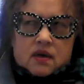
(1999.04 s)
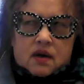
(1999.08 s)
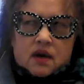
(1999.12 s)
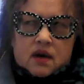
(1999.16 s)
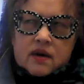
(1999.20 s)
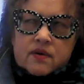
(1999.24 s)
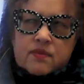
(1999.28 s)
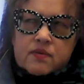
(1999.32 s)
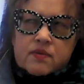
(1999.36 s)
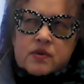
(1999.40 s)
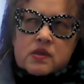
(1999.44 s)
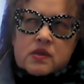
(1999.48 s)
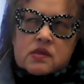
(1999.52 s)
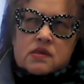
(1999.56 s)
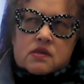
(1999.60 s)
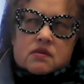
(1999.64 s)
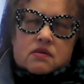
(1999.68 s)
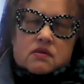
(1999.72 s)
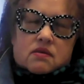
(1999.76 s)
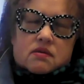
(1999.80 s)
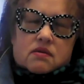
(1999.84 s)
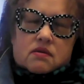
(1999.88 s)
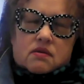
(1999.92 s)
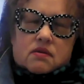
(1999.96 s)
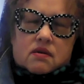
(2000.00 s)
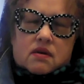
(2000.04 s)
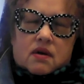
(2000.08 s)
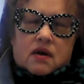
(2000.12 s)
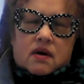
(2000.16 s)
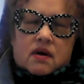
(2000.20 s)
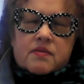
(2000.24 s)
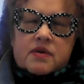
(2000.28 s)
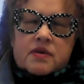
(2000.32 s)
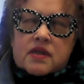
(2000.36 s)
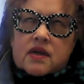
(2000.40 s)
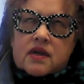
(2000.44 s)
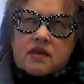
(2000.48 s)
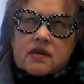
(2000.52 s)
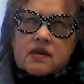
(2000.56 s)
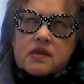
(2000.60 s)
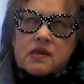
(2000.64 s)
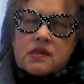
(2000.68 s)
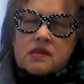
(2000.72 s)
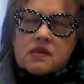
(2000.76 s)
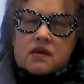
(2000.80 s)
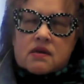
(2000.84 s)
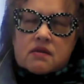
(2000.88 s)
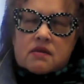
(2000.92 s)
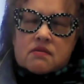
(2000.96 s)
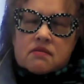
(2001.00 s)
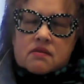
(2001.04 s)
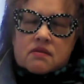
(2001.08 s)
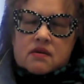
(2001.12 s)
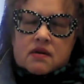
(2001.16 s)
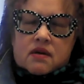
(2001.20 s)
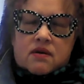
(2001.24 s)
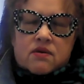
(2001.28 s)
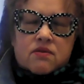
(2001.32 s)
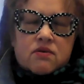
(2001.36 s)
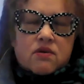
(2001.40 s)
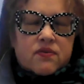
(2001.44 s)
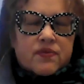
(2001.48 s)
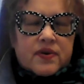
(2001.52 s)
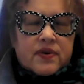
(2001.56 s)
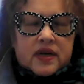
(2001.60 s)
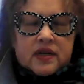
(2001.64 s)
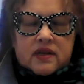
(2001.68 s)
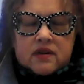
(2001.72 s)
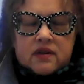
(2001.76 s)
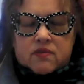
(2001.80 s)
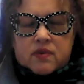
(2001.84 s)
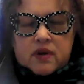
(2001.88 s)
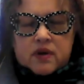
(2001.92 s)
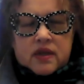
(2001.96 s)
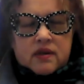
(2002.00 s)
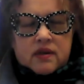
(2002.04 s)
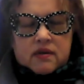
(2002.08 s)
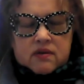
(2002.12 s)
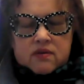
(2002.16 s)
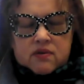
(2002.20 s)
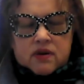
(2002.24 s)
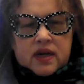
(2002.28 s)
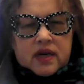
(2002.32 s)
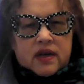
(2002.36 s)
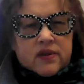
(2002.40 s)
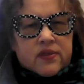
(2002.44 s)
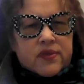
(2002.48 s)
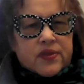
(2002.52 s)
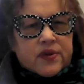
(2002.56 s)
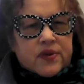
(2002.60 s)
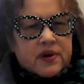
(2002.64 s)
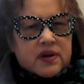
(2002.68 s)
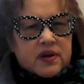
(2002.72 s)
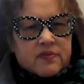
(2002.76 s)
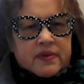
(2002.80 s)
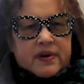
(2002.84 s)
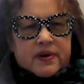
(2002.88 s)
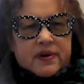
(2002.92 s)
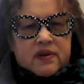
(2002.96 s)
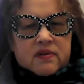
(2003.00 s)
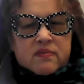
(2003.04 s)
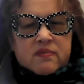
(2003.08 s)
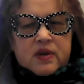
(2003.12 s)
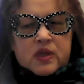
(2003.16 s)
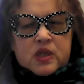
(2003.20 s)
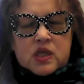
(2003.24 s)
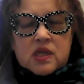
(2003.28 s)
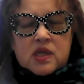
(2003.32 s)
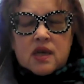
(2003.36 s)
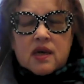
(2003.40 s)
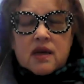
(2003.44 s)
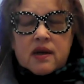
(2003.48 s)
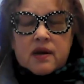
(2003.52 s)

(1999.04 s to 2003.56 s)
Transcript: I mean, I guess I don't know if I hadn't read it or I hadn't thought about it much,